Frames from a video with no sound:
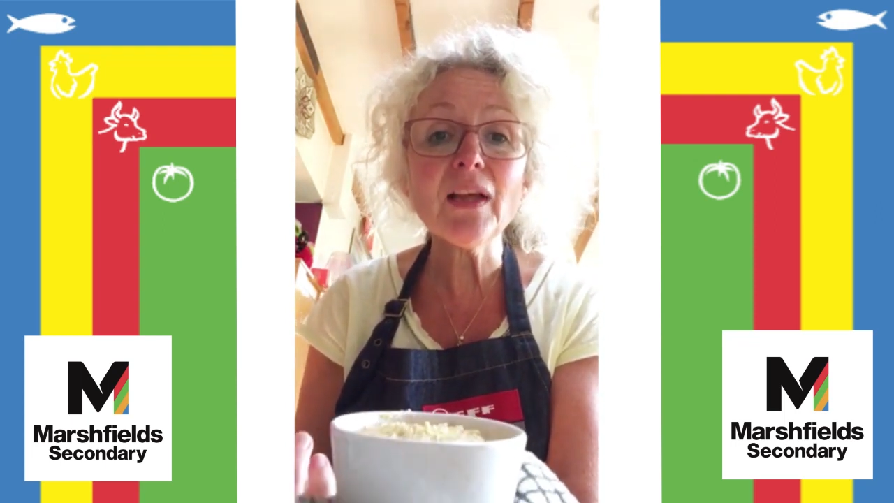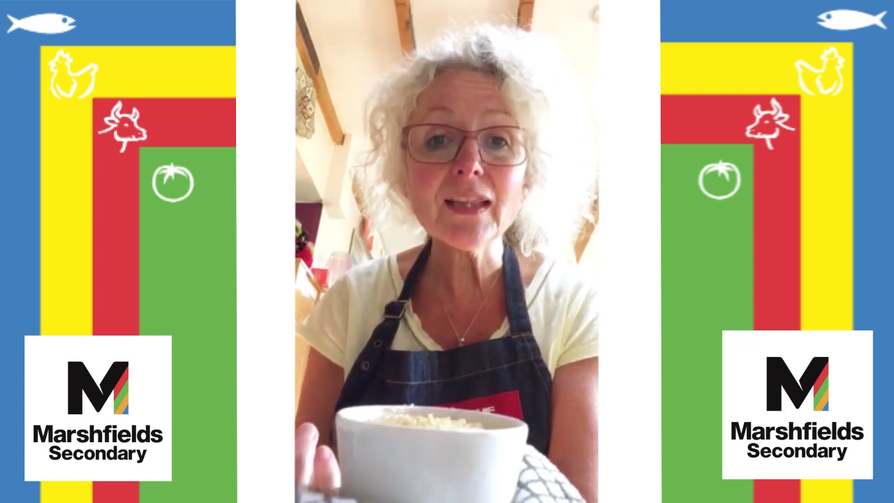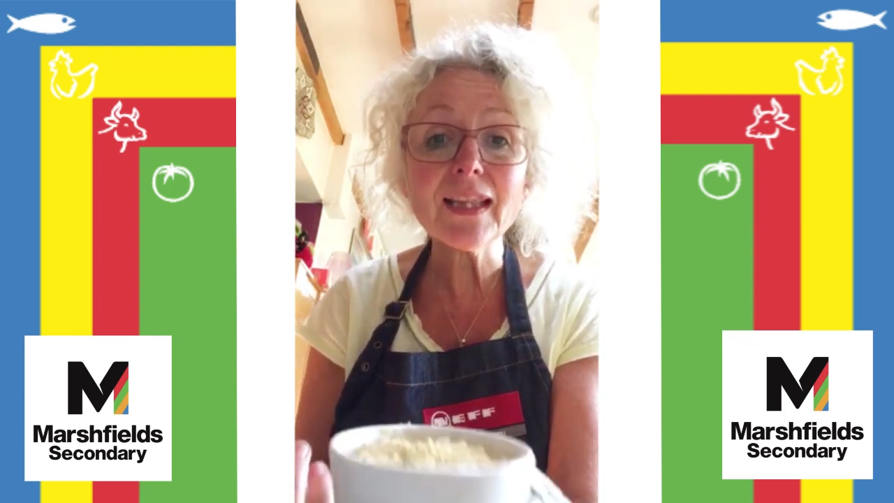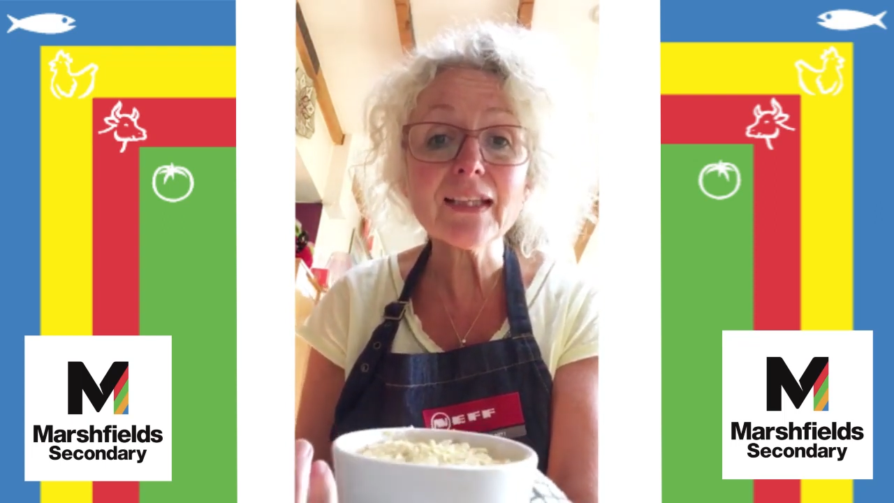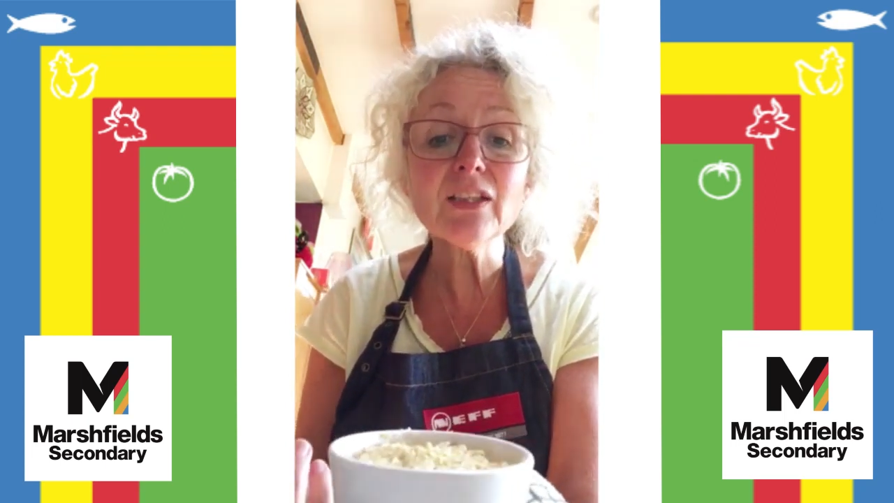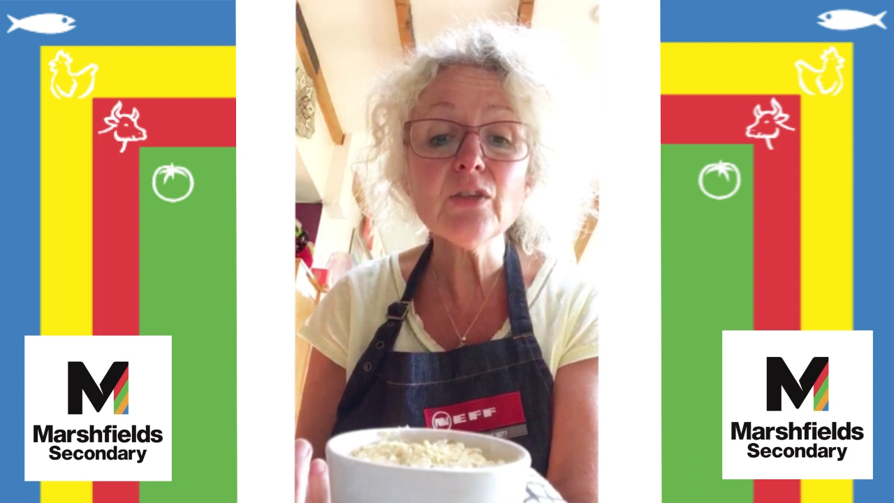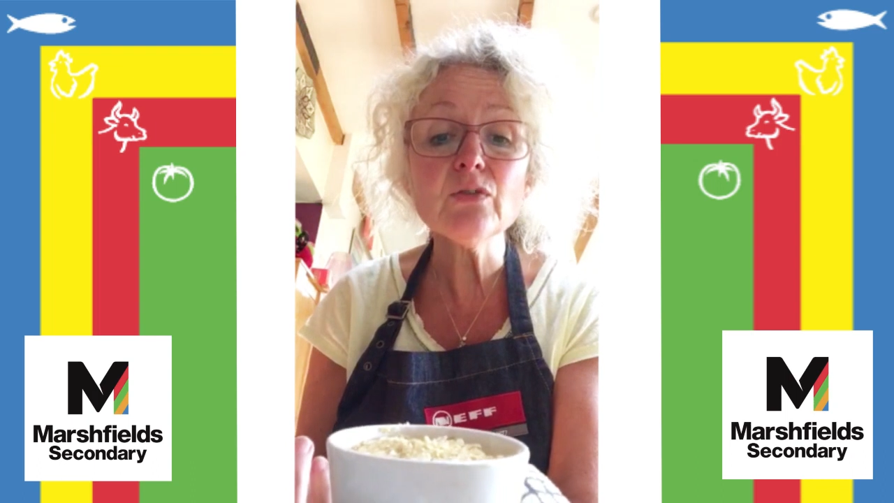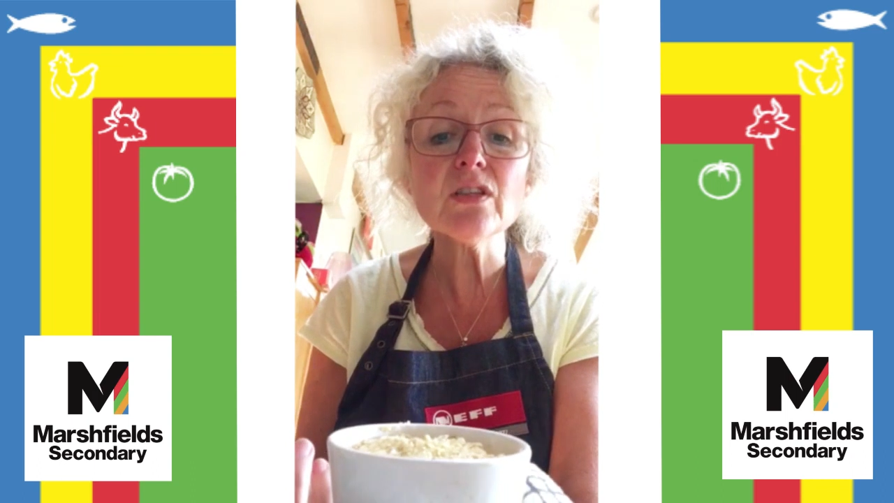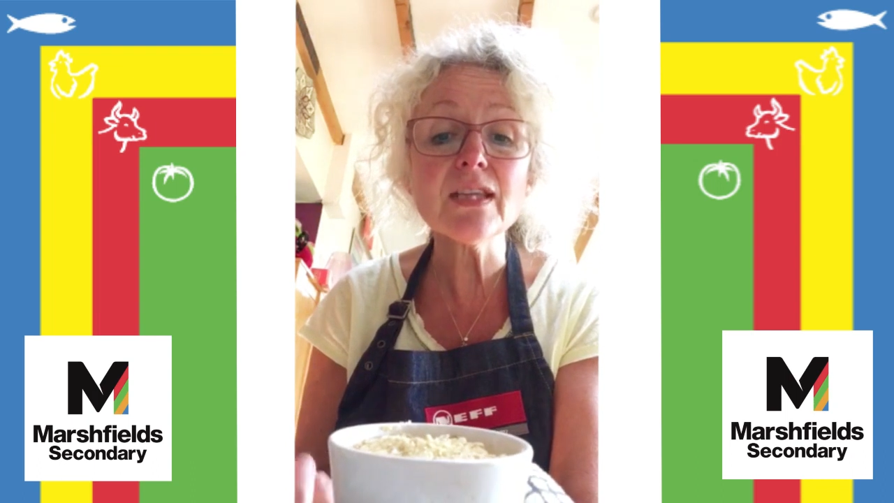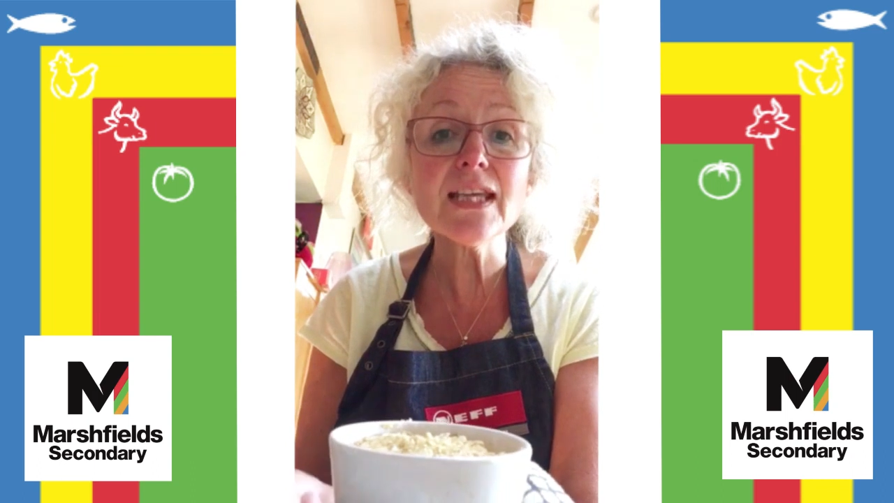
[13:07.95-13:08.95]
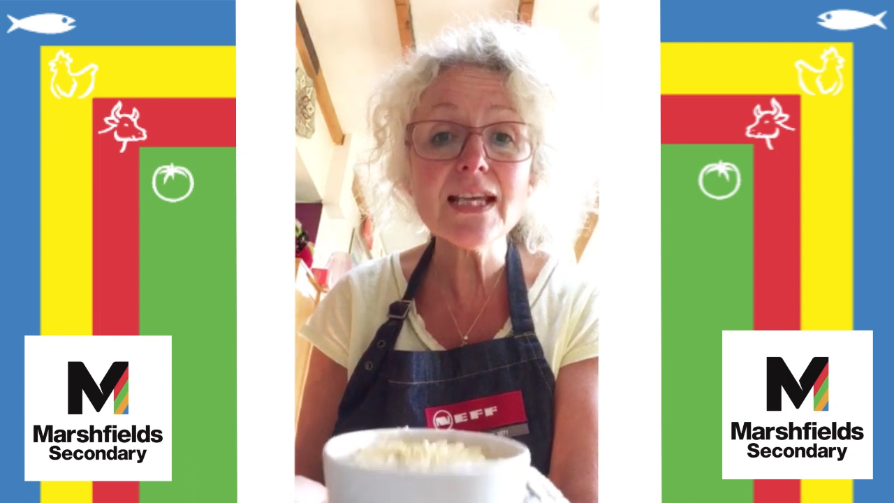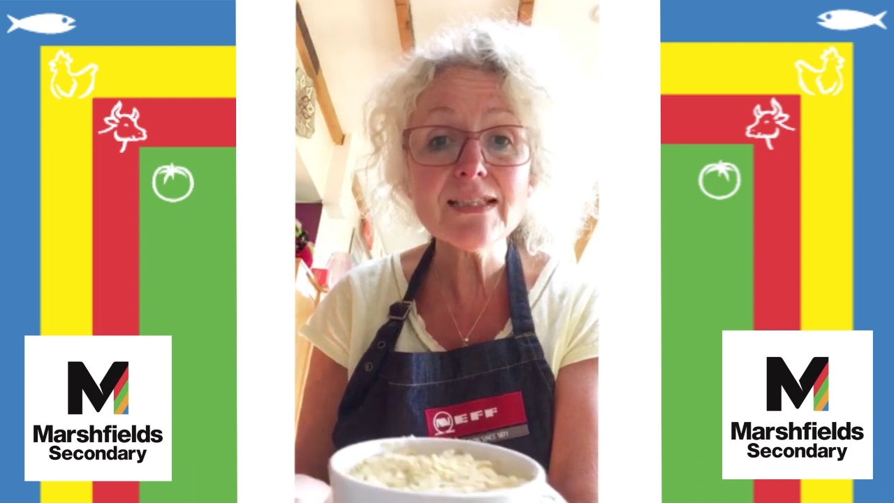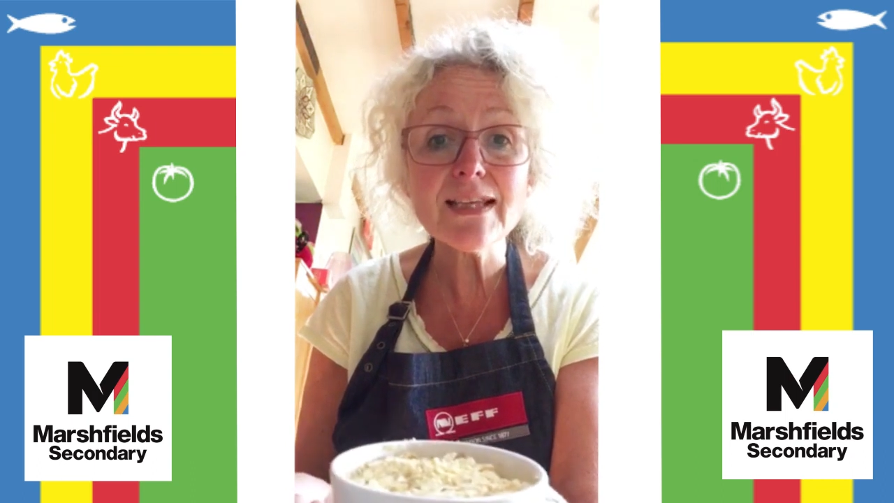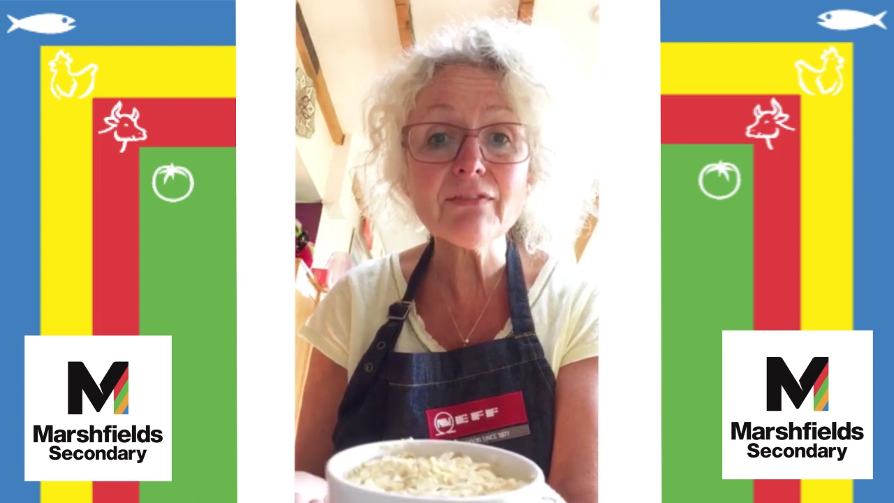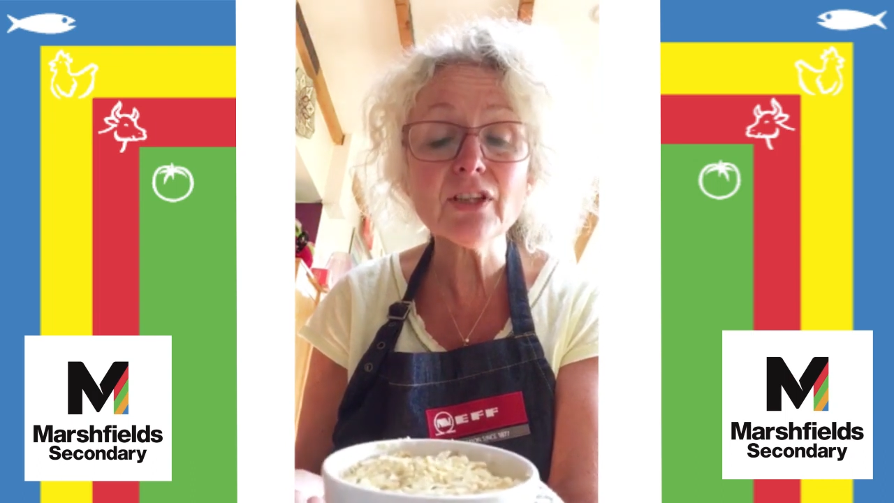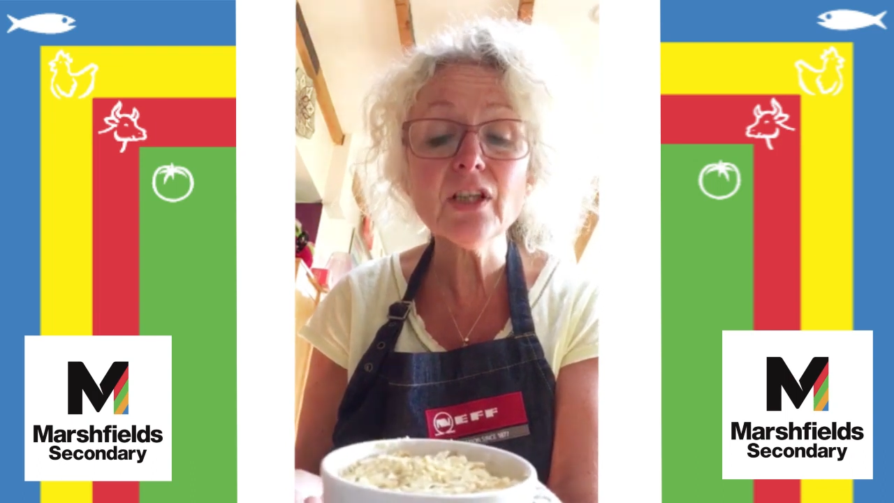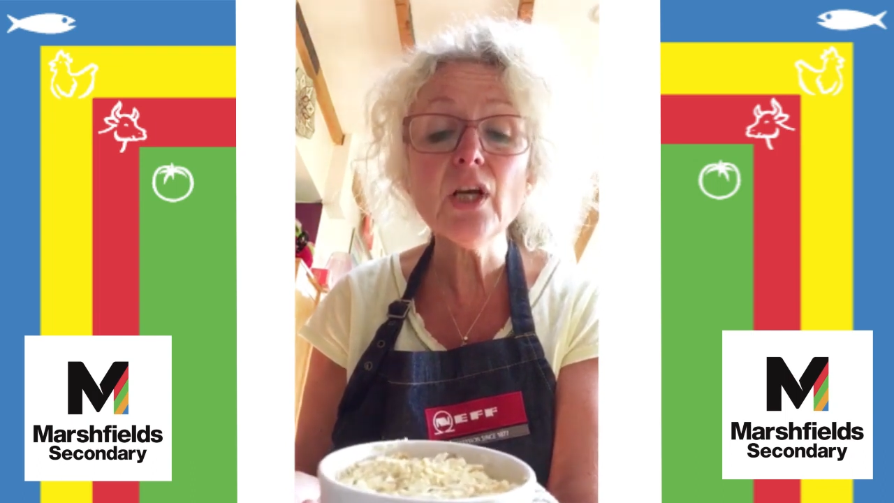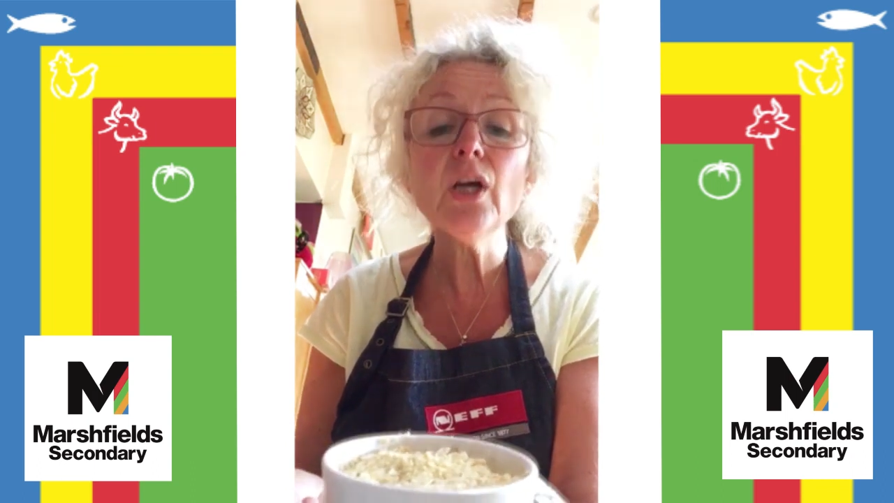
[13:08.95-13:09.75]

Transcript: and thank you to the year seven